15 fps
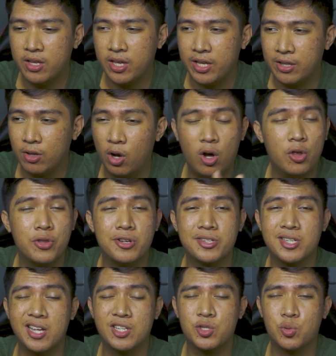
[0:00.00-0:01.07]
in other
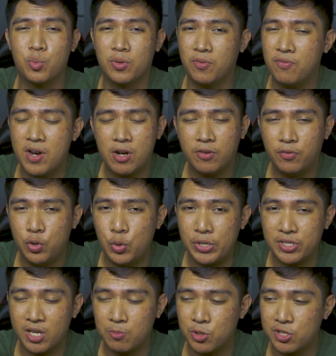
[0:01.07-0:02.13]
sets, with very few
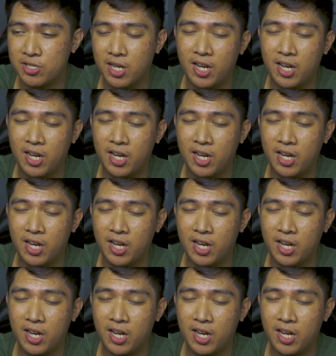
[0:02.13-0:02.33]
exceptions,